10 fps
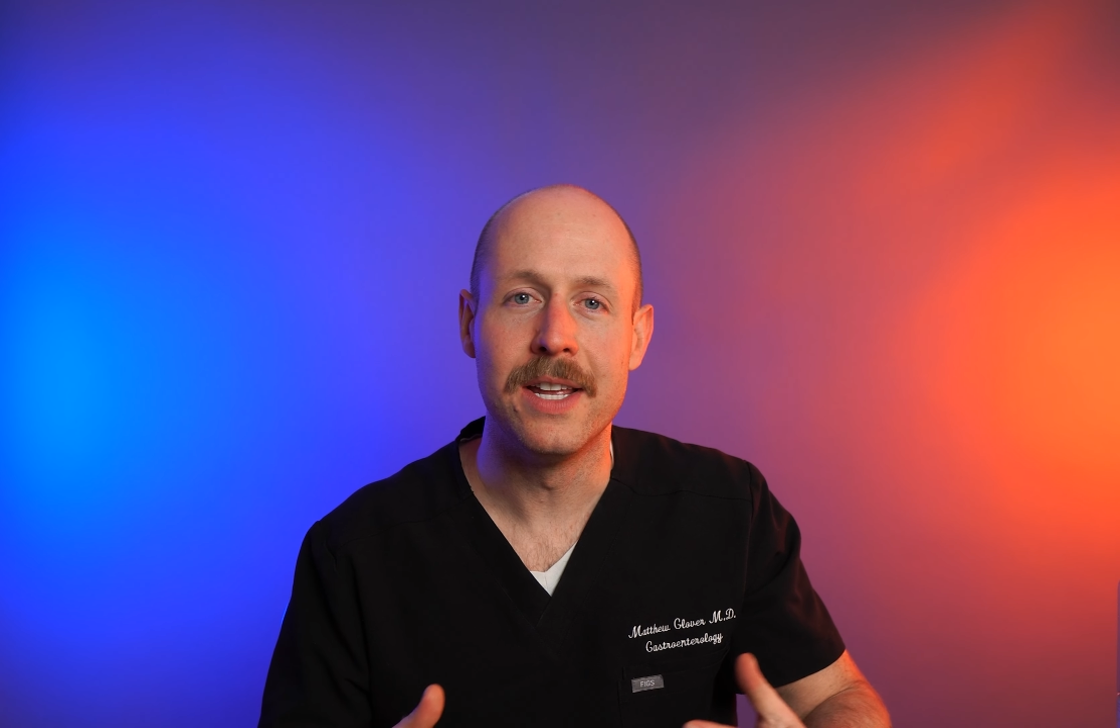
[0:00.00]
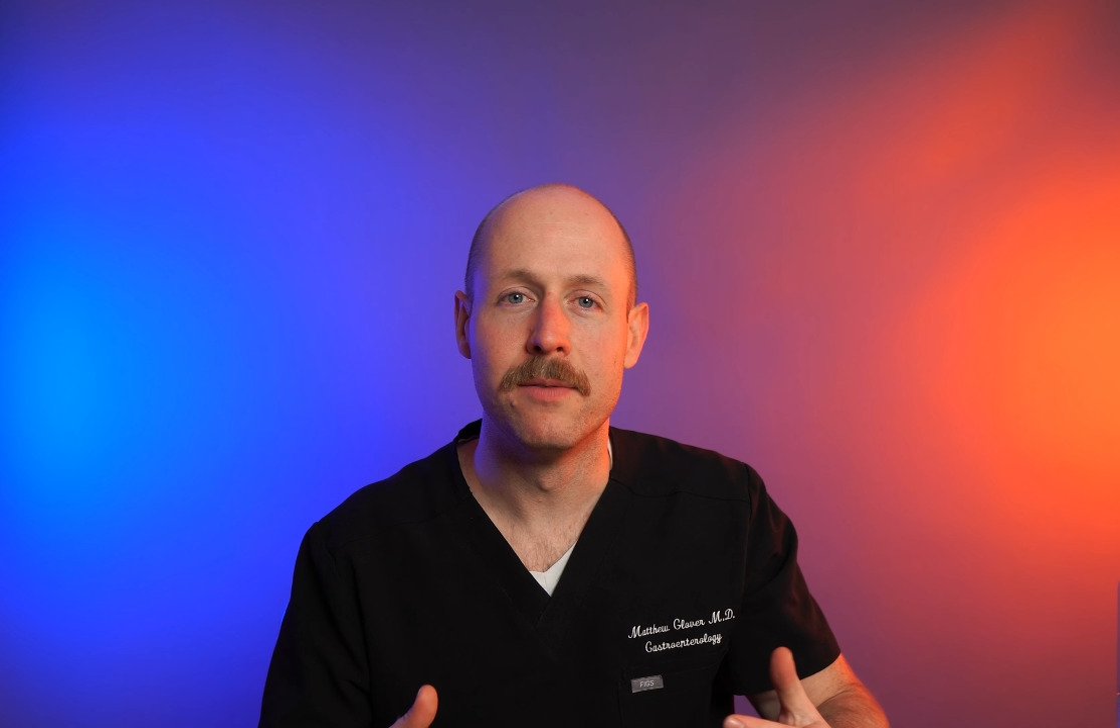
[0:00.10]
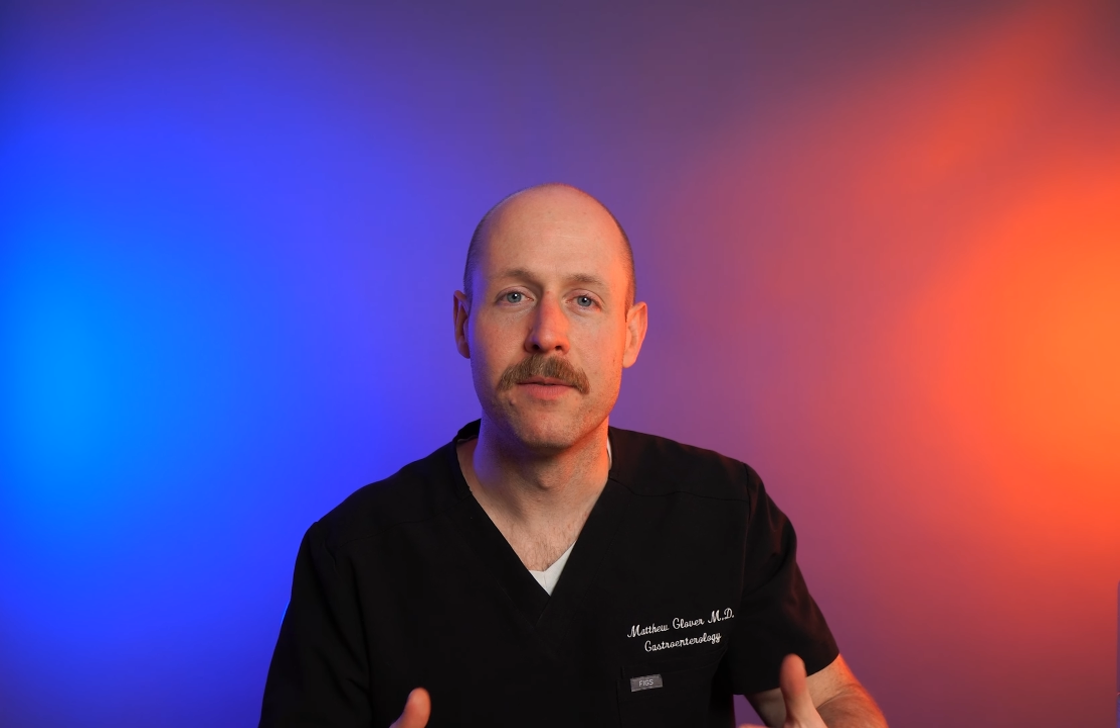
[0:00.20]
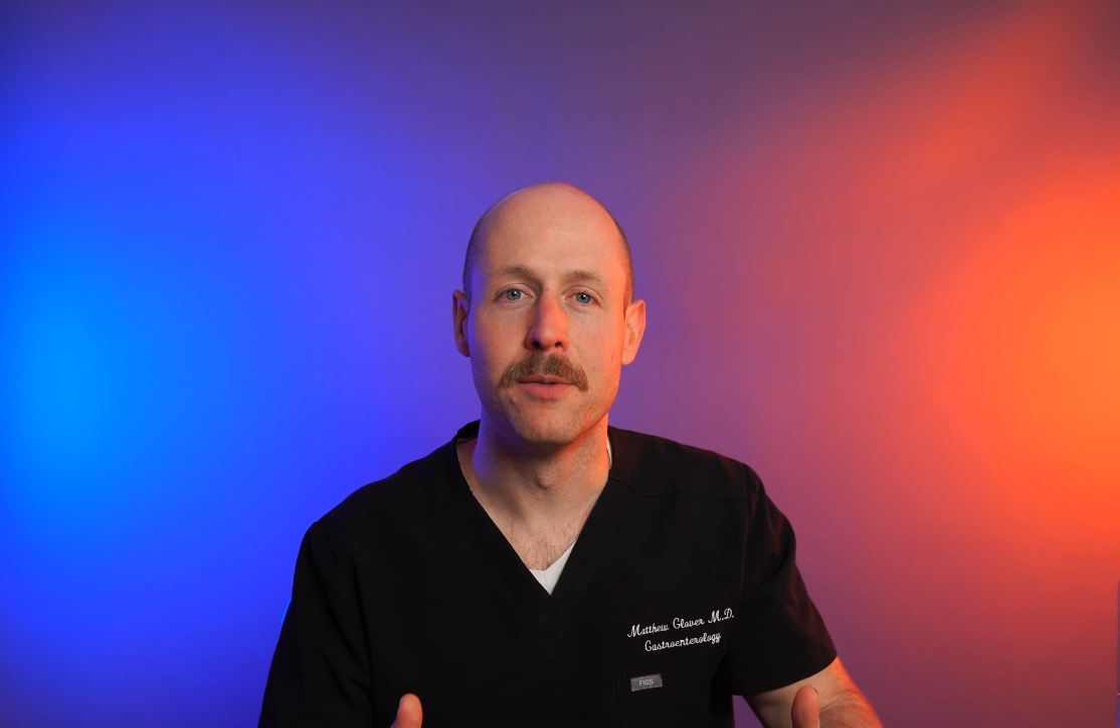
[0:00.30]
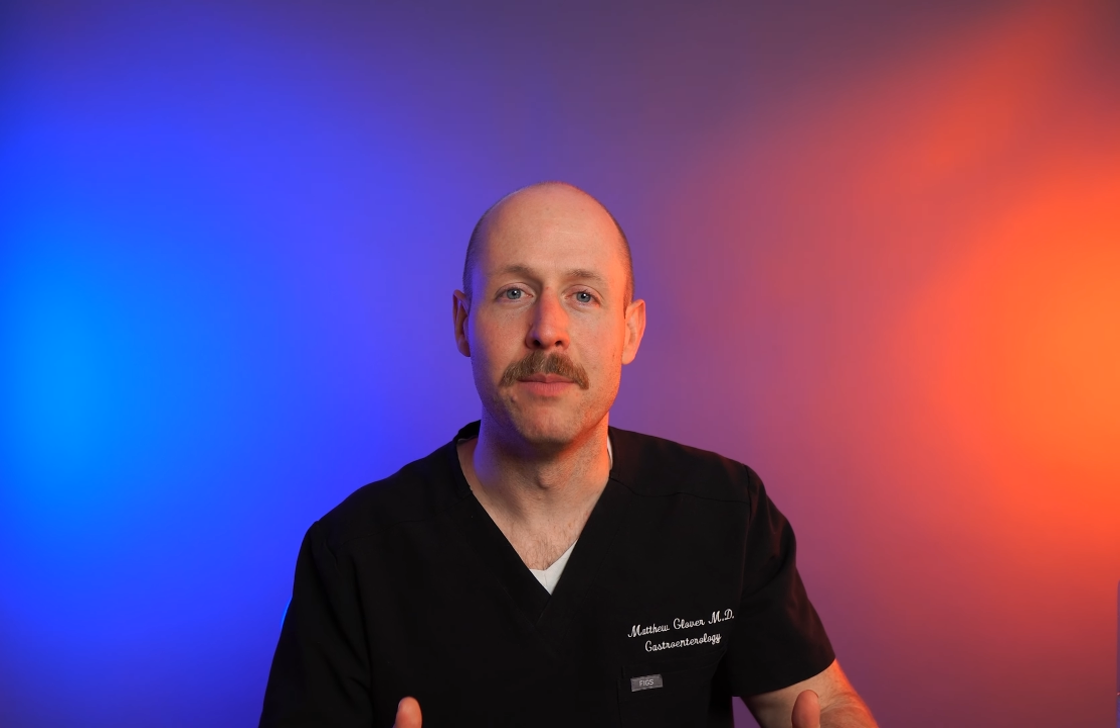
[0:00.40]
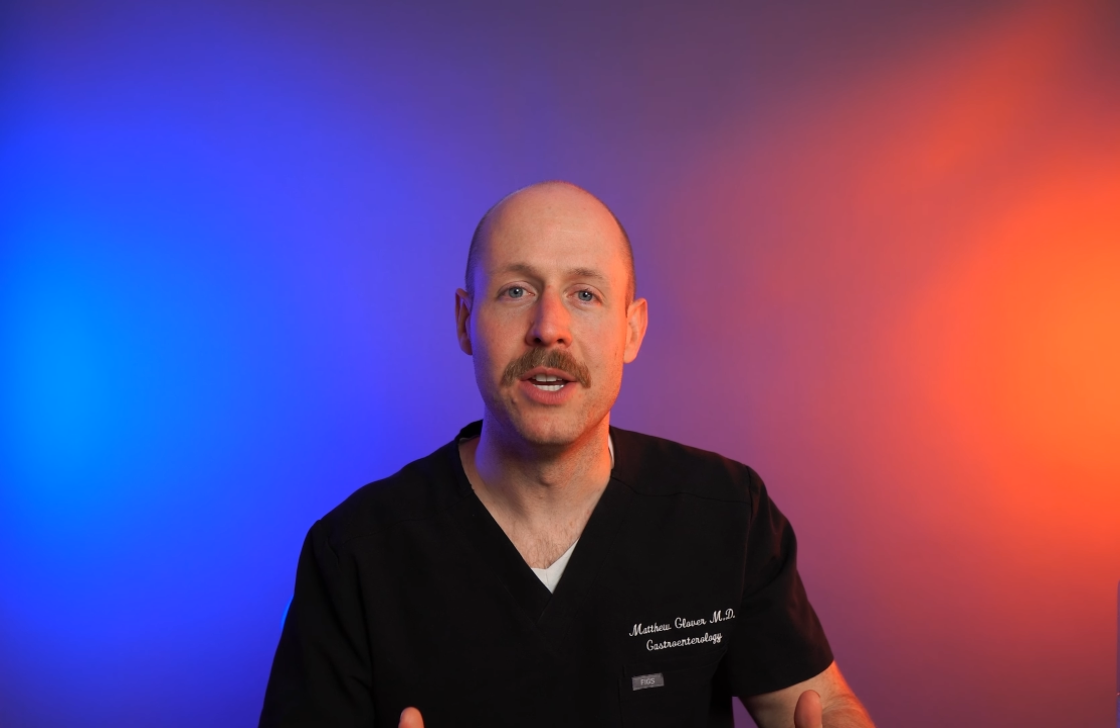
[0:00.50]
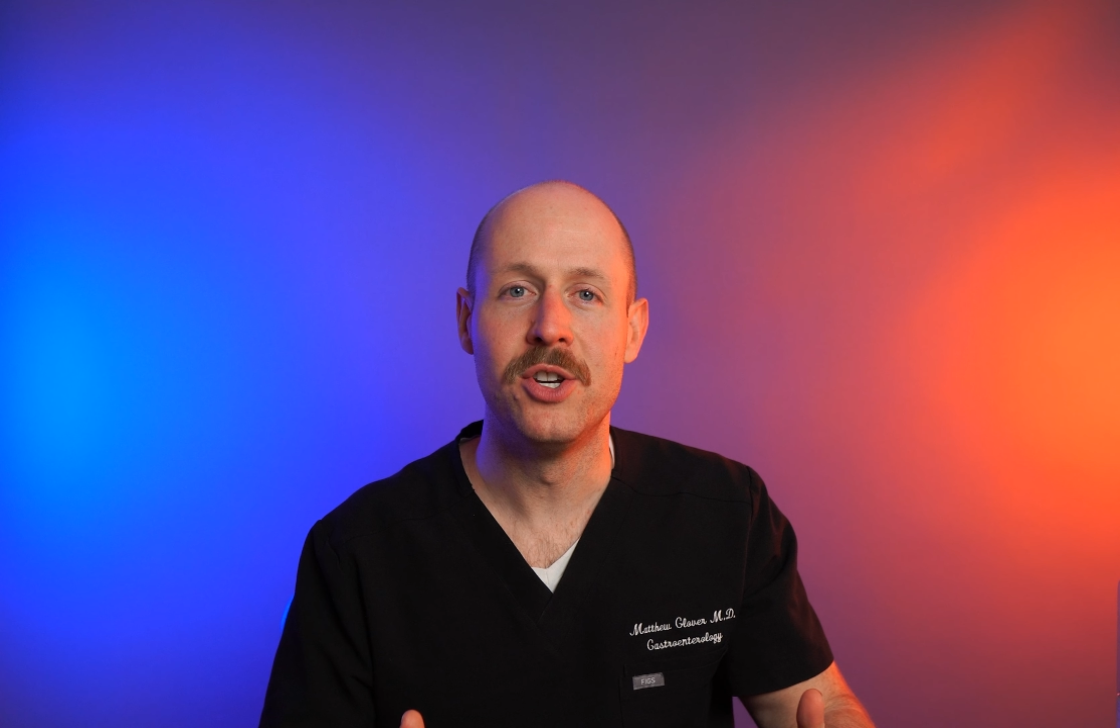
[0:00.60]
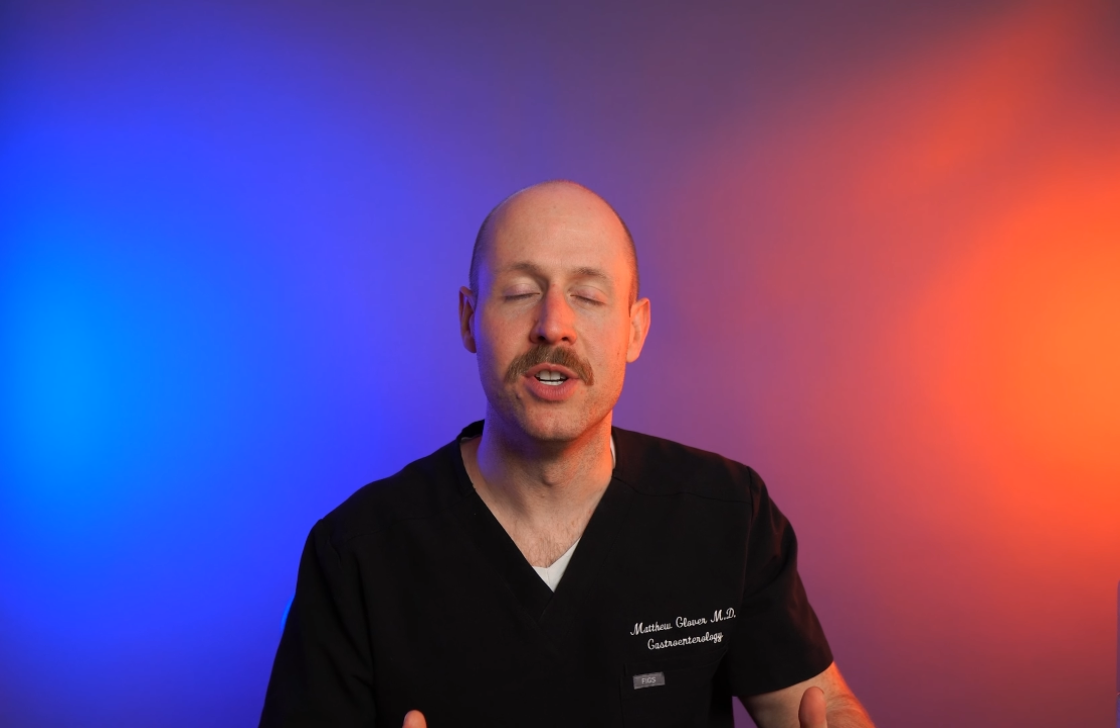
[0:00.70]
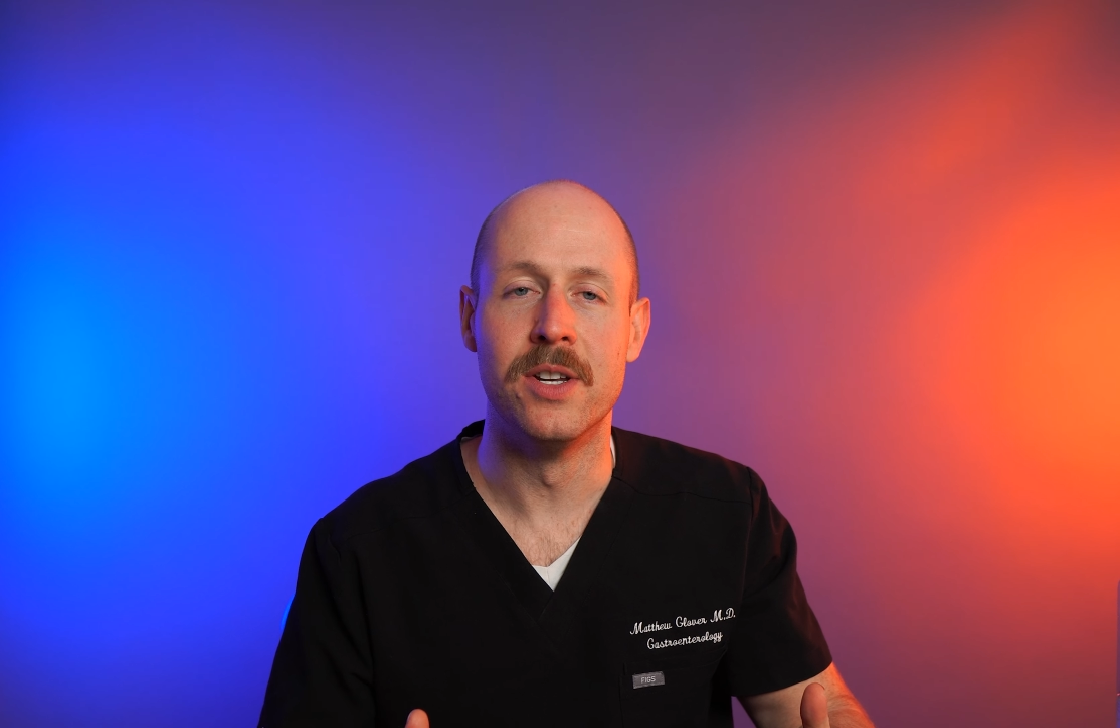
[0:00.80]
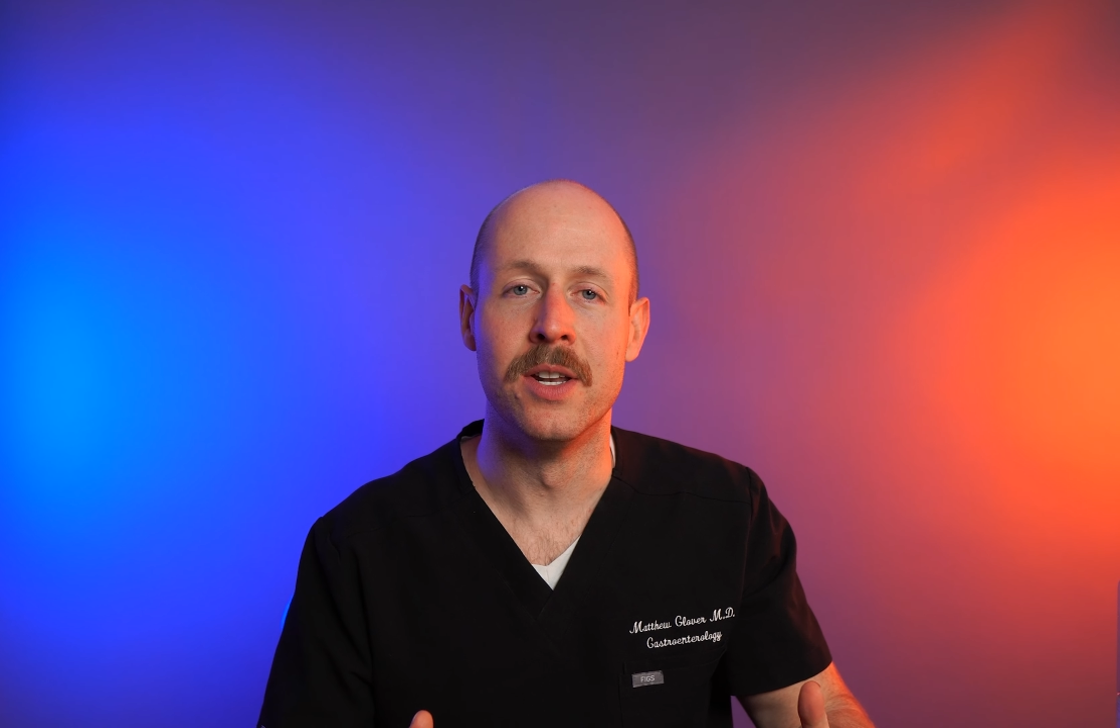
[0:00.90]

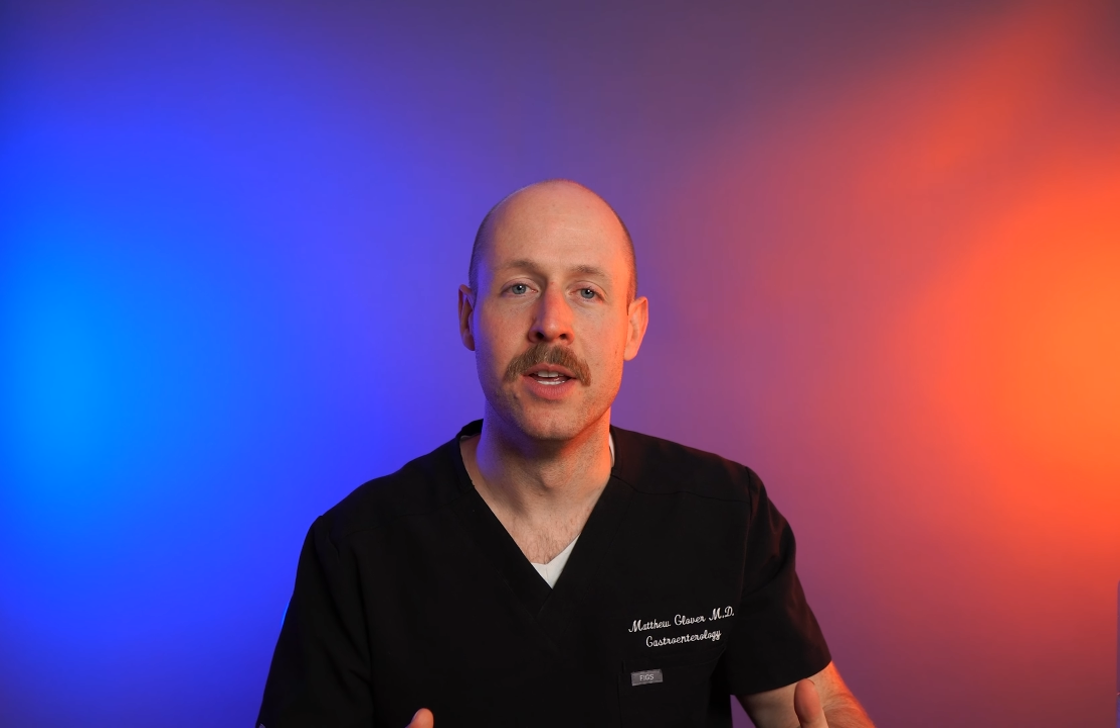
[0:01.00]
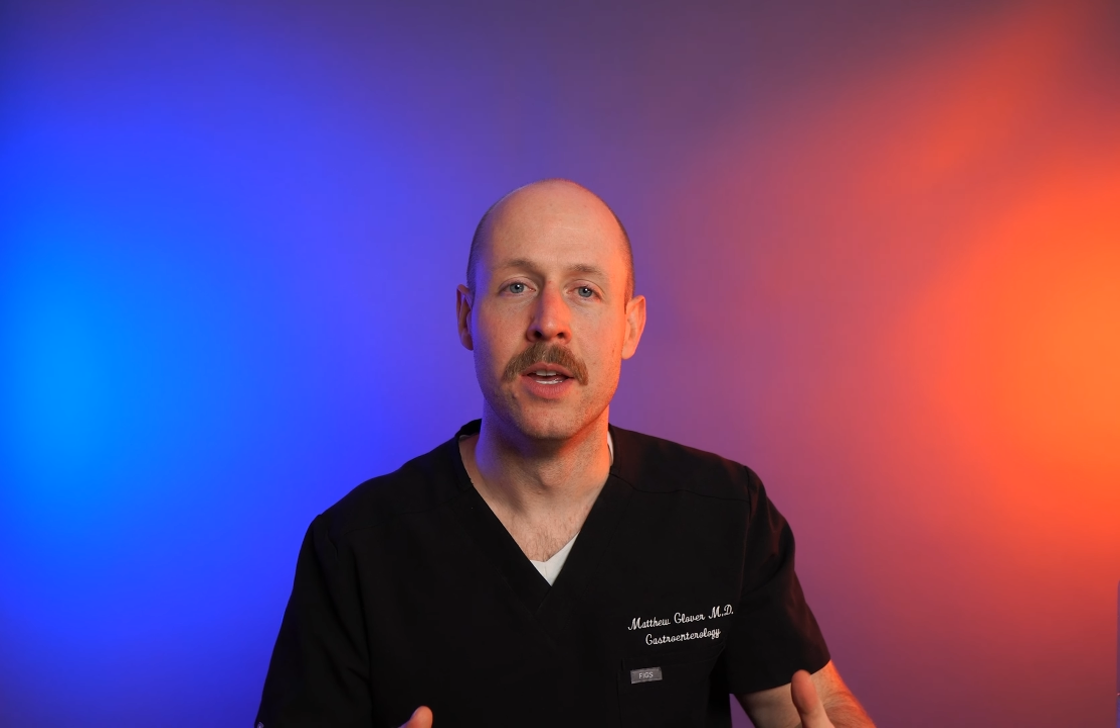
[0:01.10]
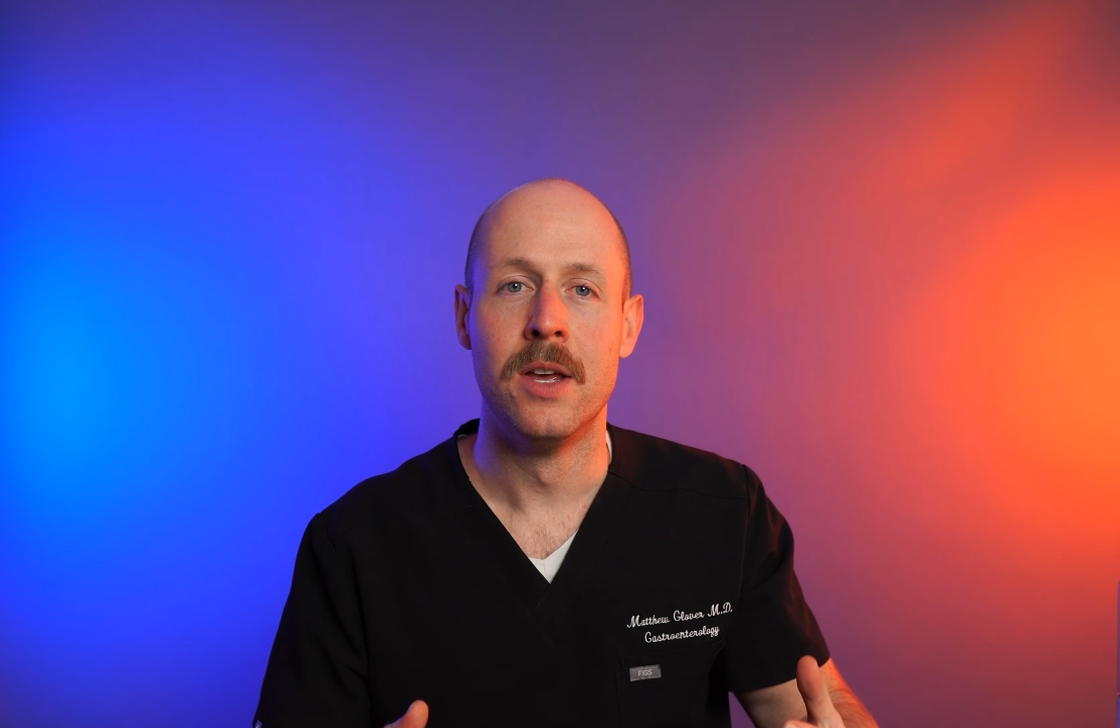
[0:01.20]
information